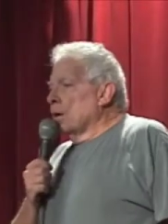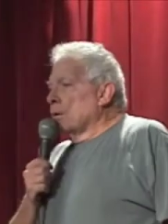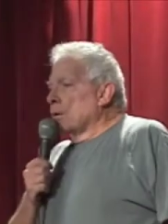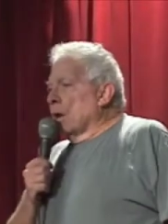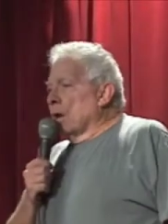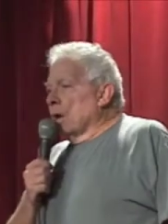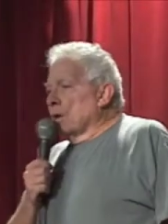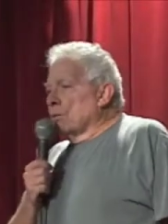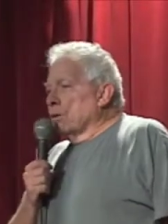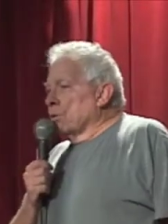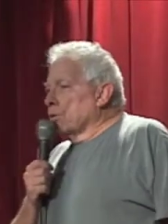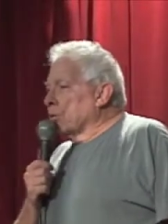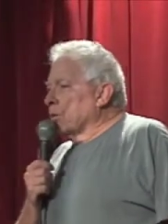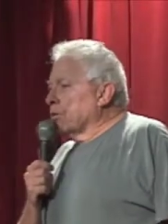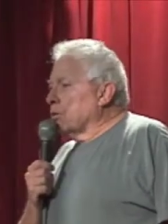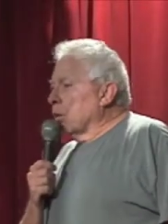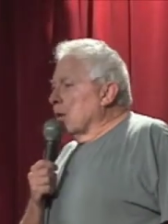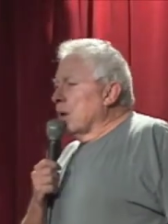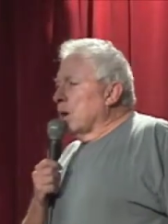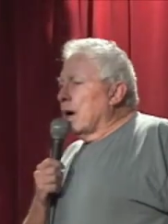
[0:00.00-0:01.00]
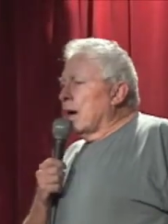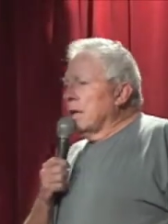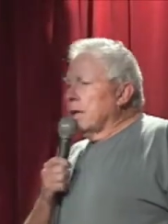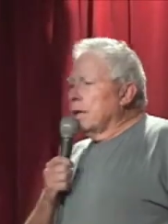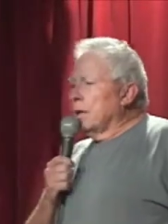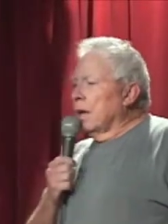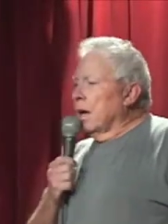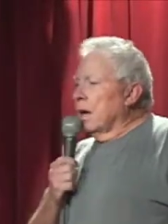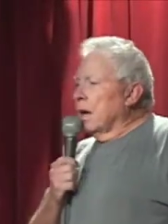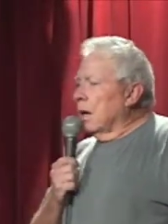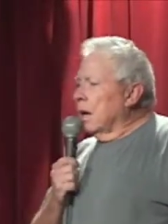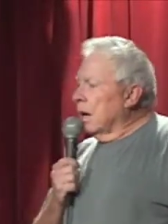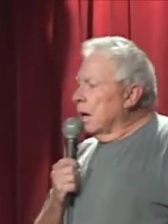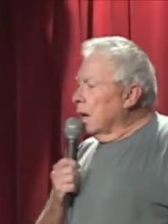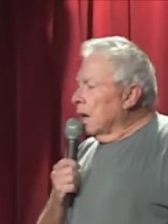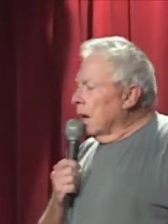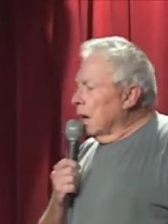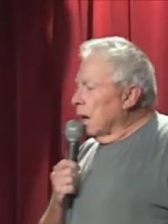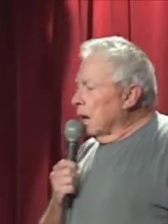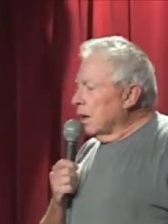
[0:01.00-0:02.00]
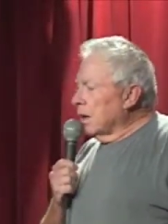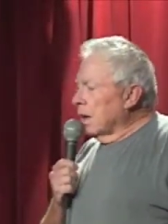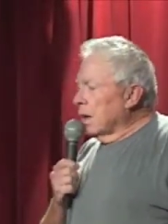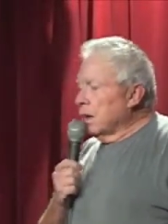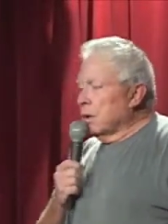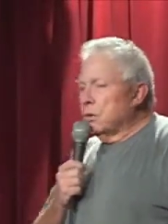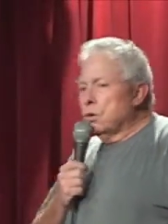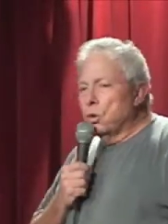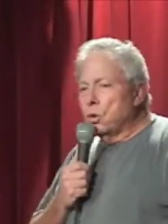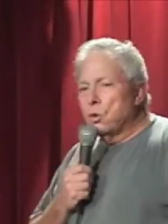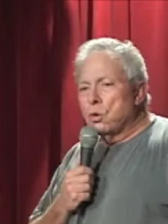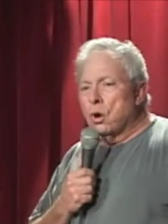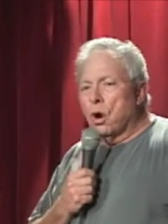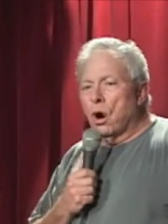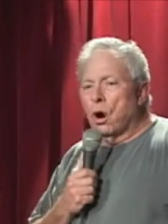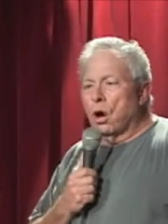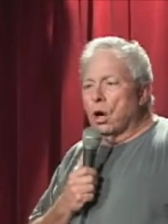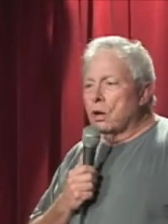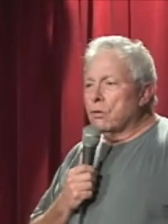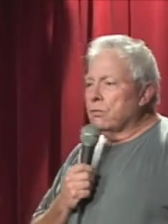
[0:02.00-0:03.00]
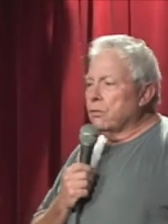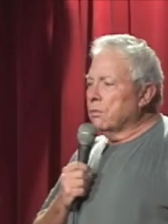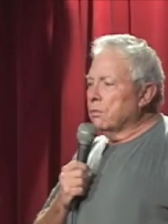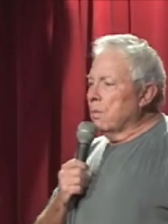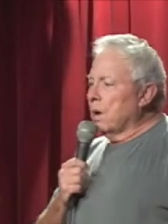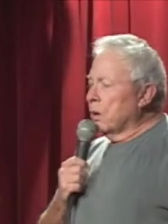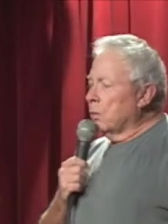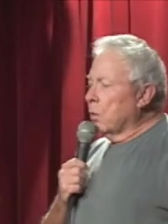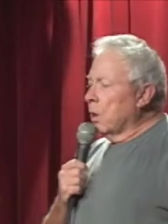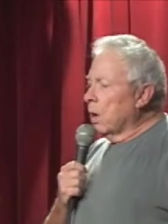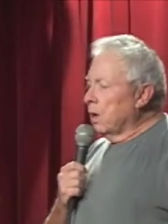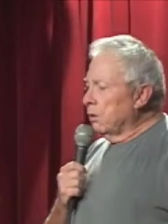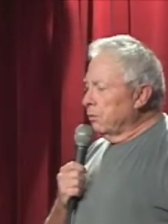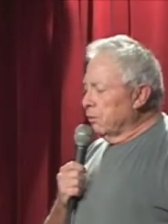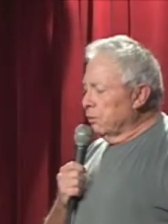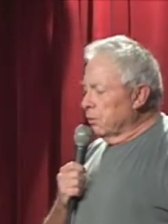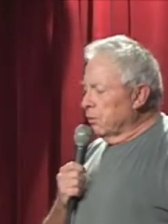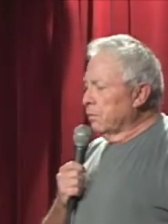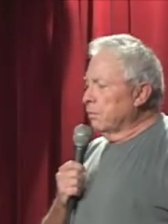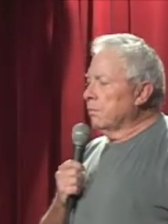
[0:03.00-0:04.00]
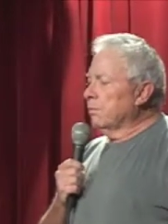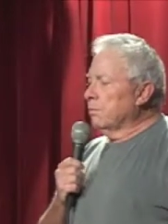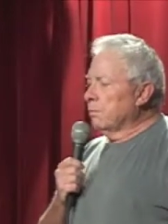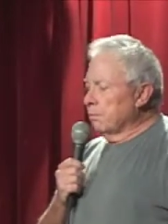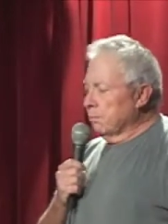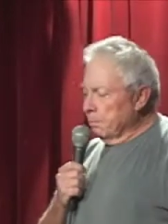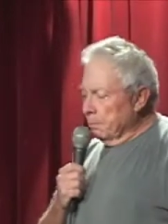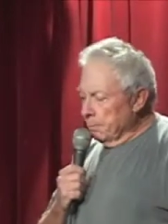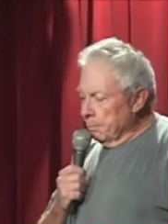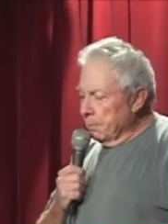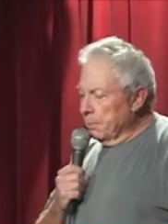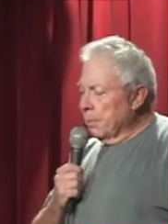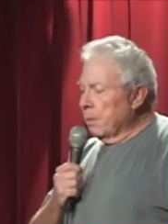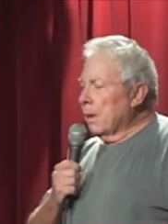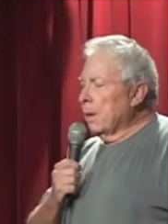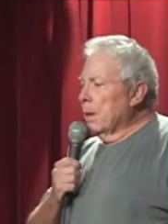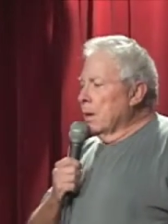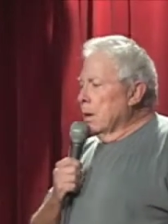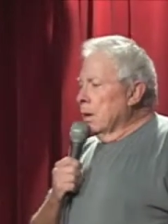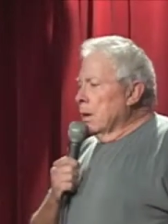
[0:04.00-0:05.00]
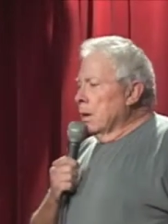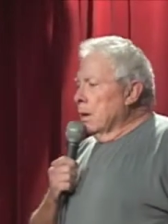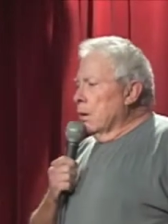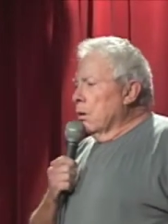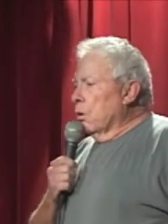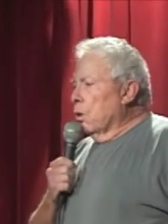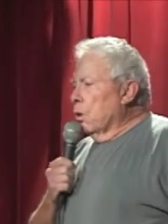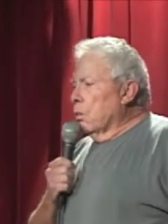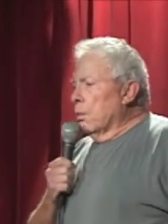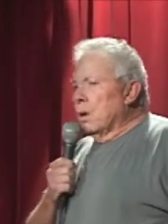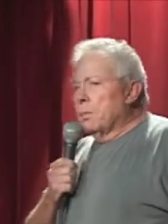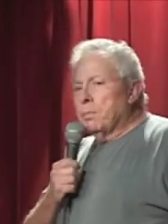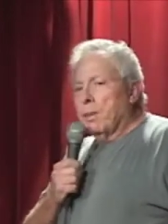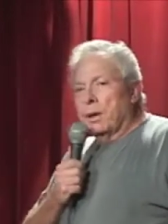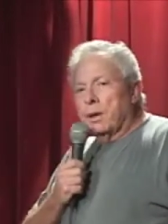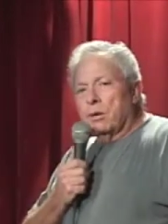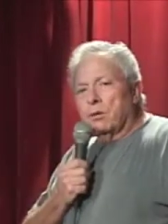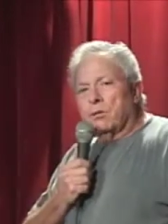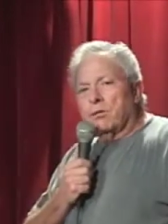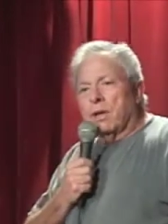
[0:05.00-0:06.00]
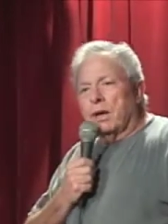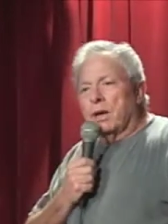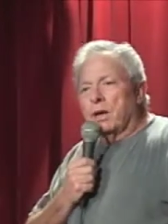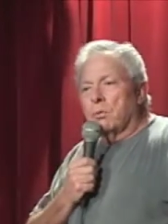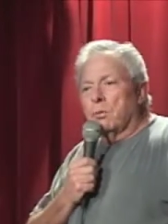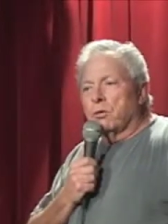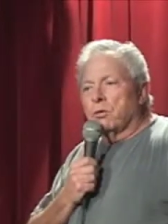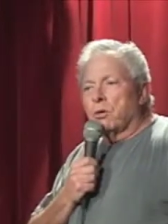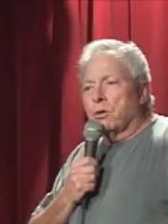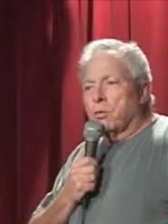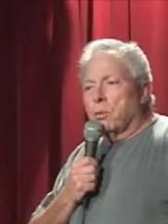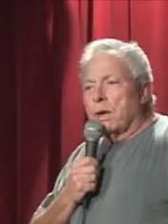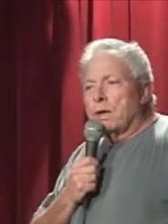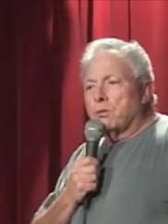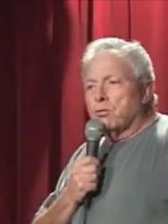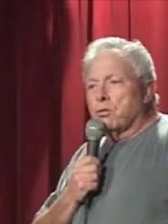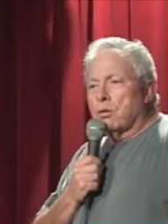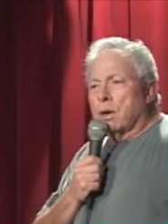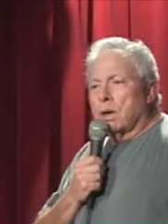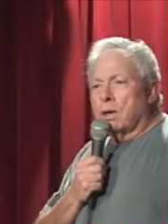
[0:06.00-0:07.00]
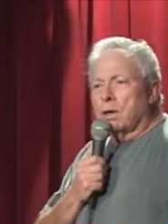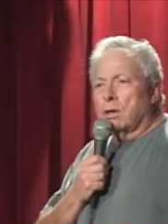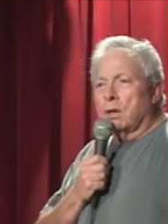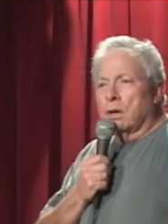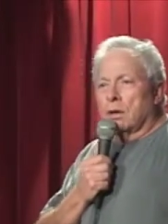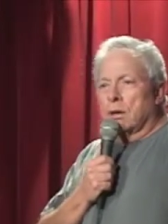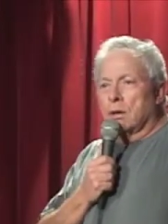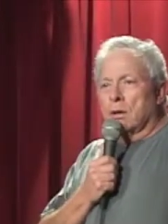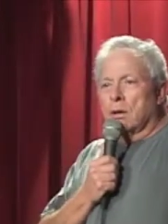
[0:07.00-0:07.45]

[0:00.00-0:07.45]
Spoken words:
Anniversary. So I got a new car from my wife. All my buddies think it was a great trade.